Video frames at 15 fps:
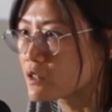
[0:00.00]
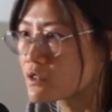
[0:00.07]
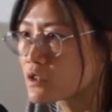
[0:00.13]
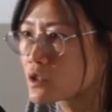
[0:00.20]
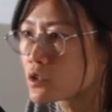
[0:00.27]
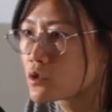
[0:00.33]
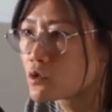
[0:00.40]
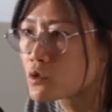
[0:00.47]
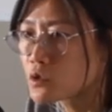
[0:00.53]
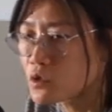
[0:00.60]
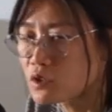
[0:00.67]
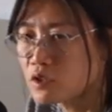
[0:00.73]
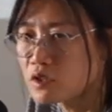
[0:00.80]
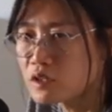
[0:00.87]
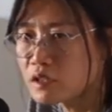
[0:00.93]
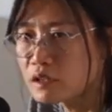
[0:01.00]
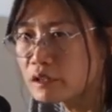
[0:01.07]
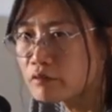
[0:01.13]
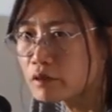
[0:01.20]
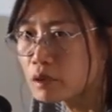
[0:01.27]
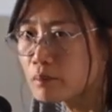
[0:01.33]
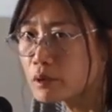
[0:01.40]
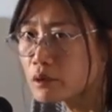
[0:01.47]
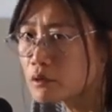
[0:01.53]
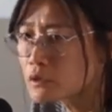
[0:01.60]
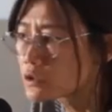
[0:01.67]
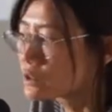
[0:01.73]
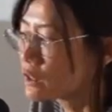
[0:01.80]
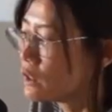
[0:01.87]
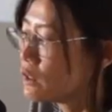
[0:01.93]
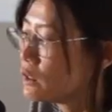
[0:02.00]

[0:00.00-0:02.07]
us to do certain deliverables.